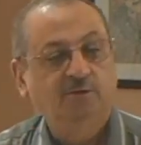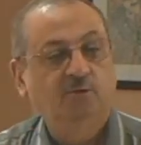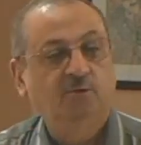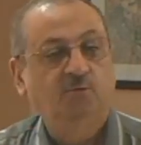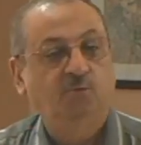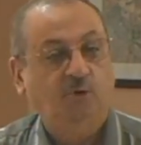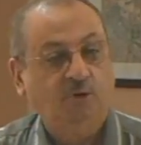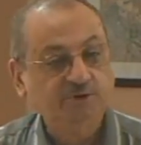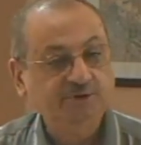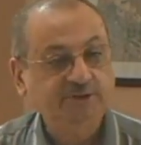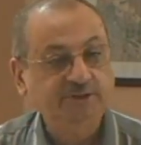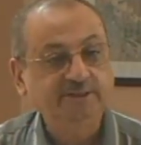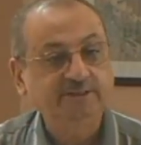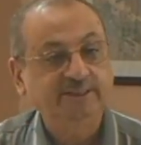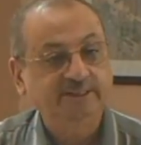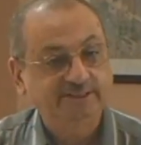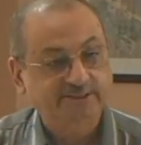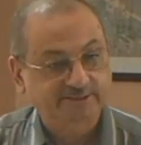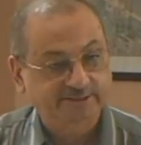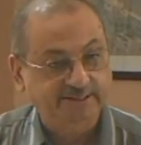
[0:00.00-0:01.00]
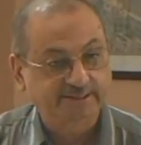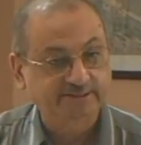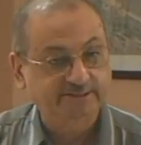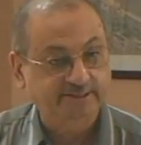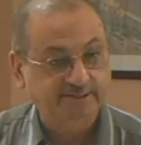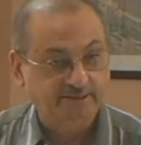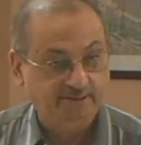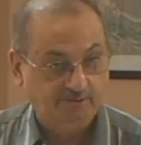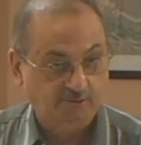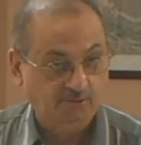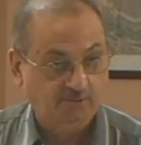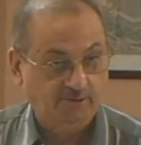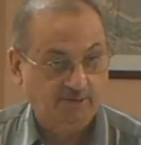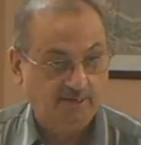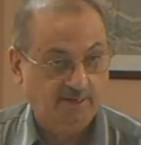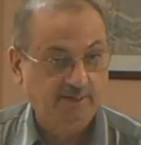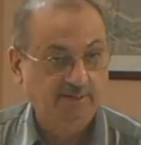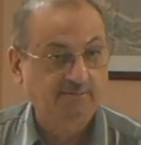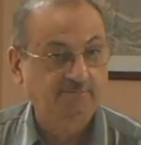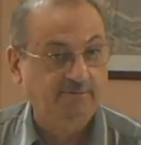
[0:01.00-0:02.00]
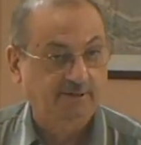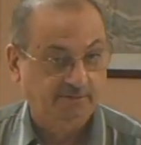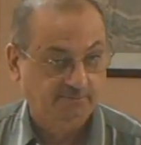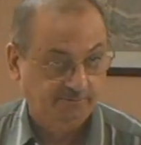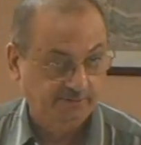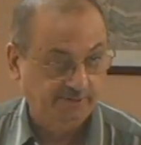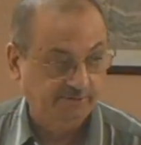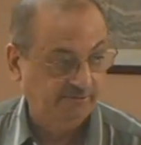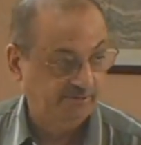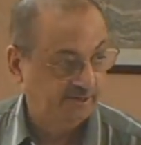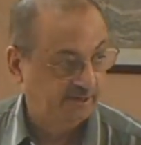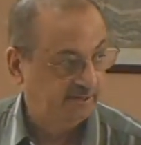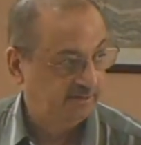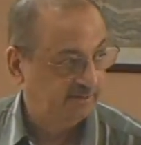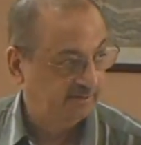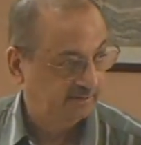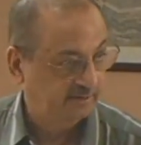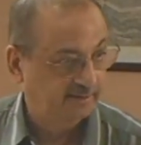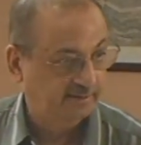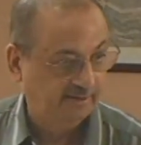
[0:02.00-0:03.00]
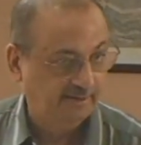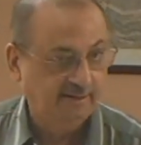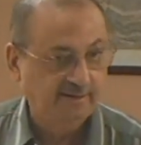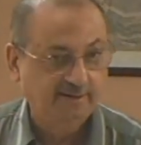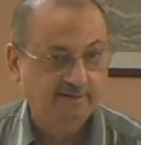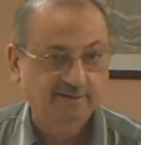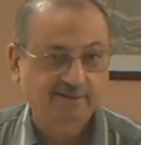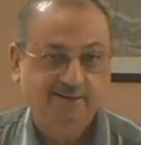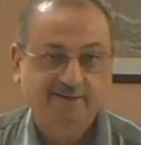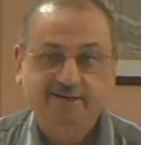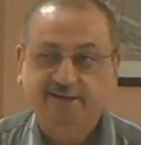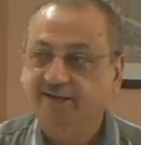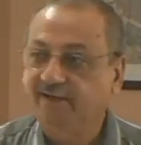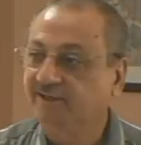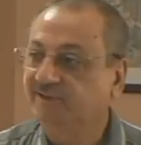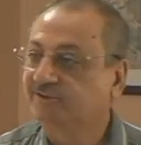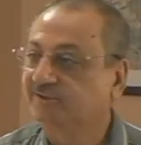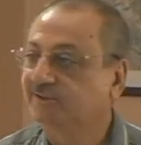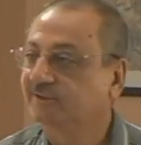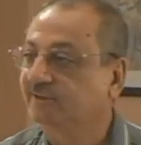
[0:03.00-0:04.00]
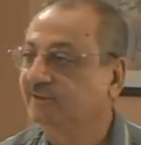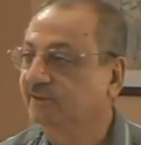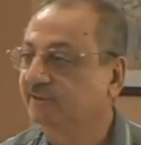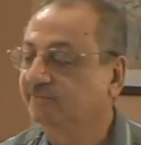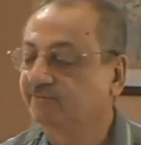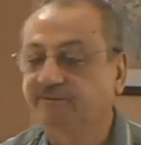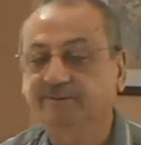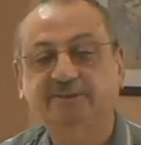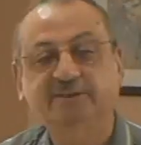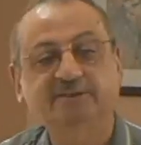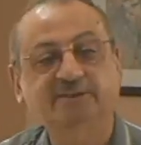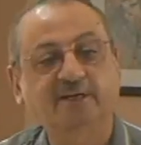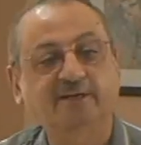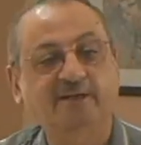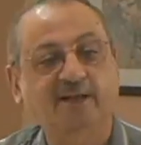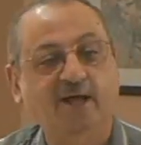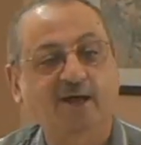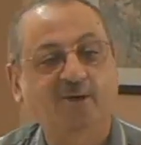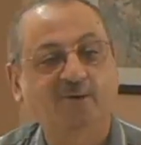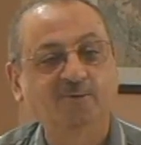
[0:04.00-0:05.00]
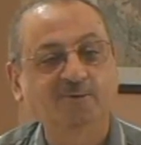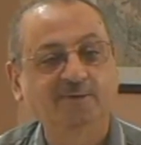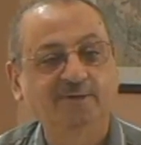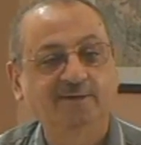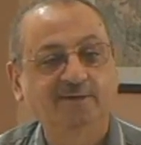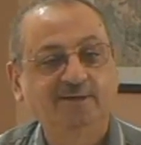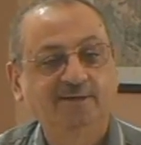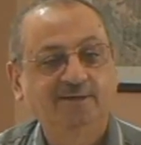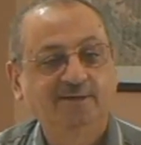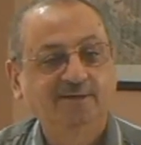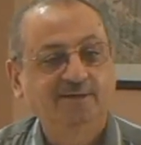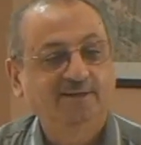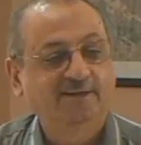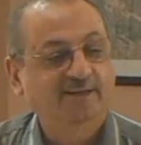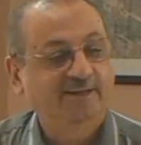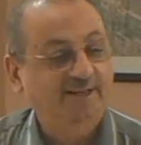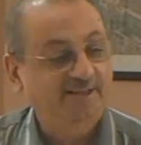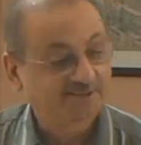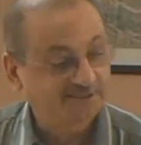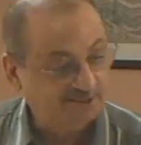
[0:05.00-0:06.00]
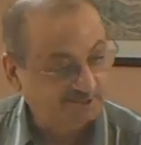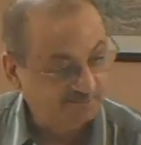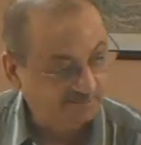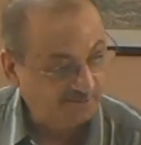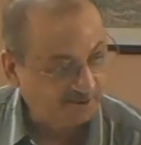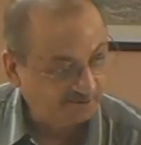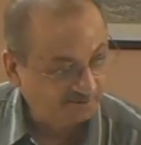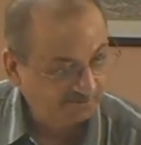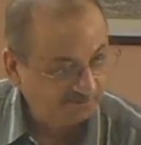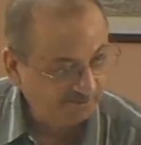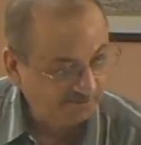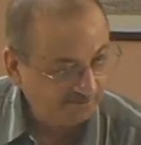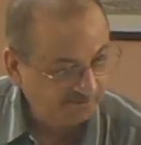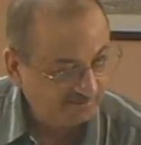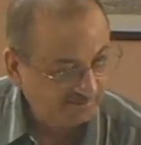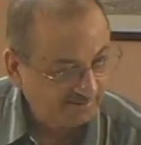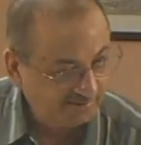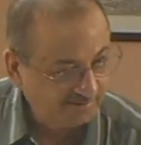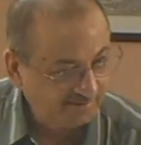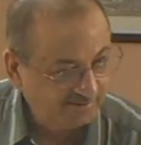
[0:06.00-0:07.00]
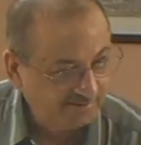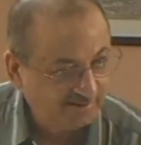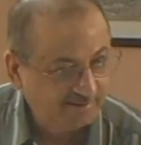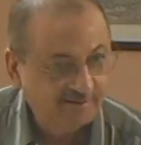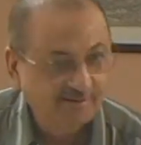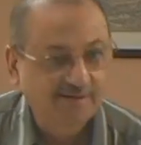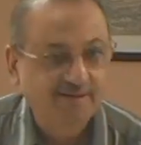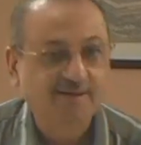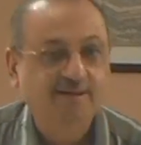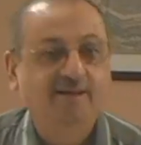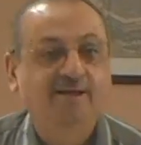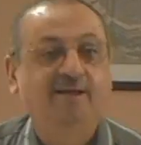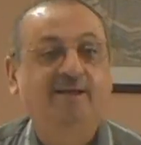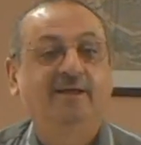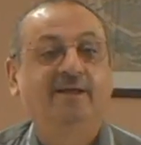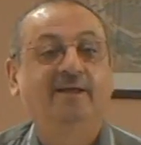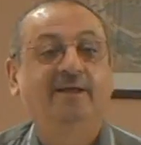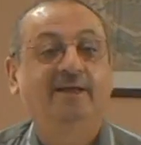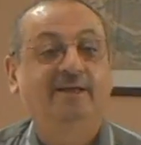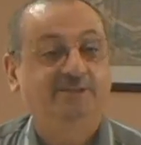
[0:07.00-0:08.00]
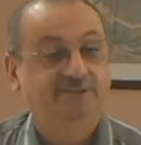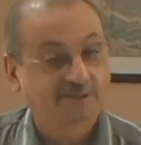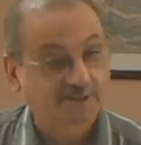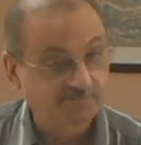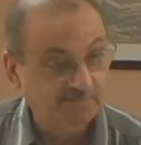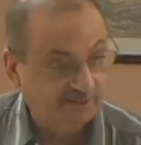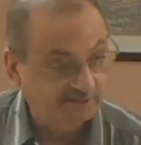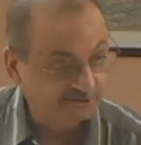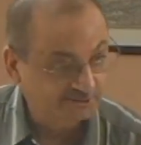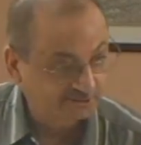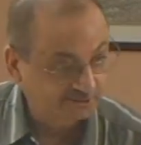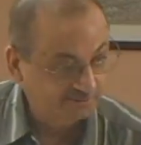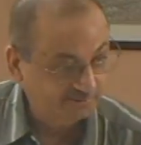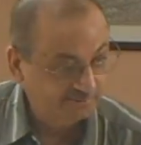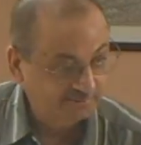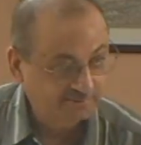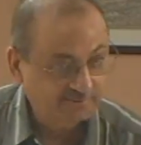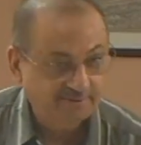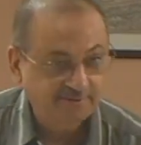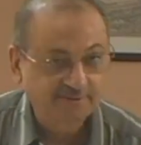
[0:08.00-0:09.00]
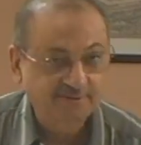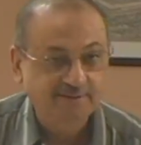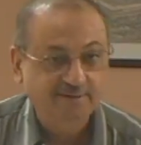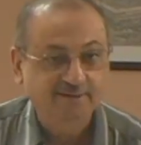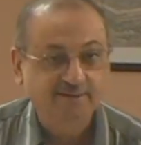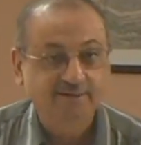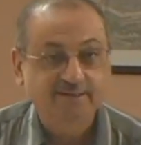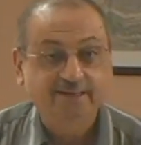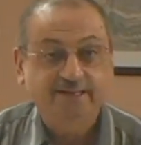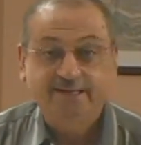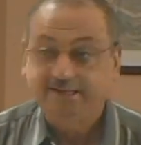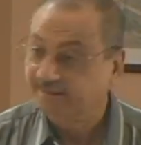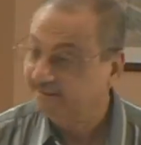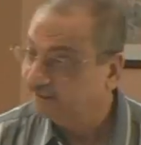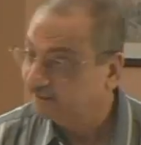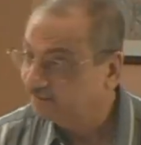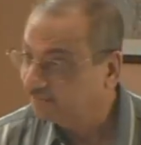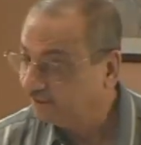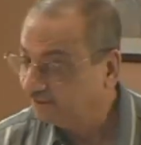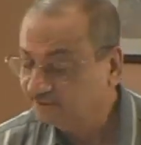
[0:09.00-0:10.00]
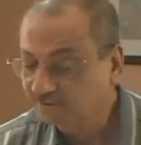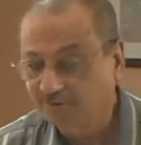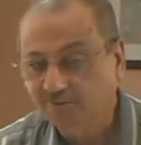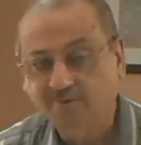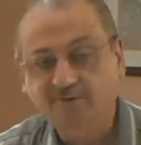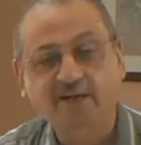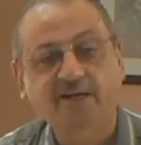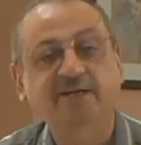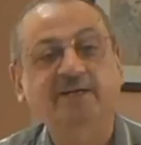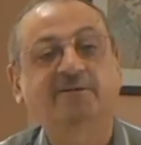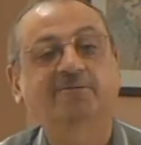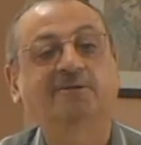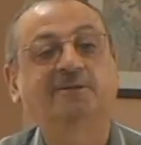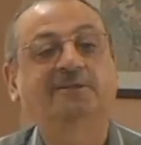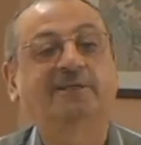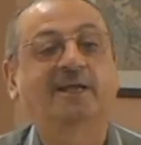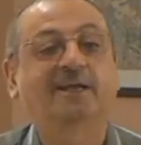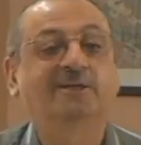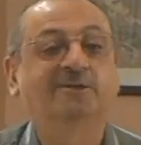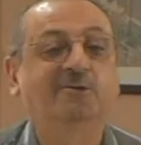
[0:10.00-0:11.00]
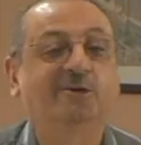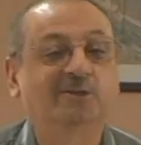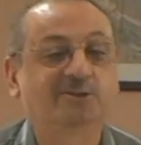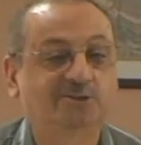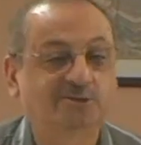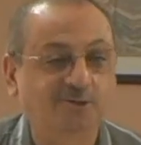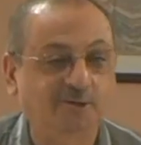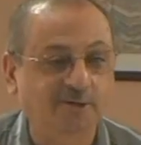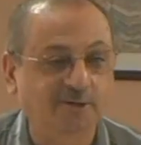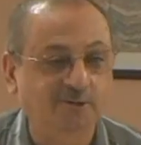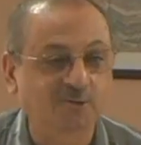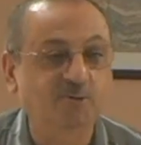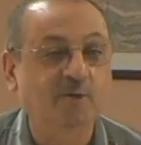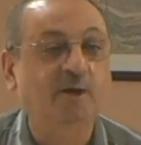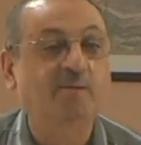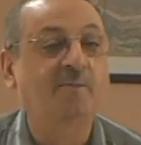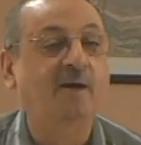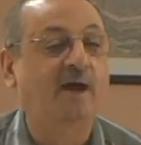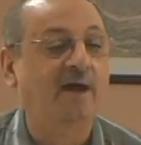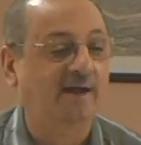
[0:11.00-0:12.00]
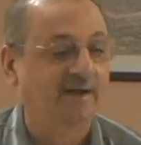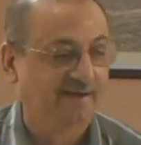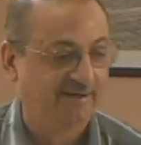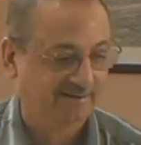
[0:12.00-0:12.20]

watching these things in the Quran when we read. If it is a noun, is it marfu? Is it mansub? Is it majroor? And it will tell you a story. Who am I?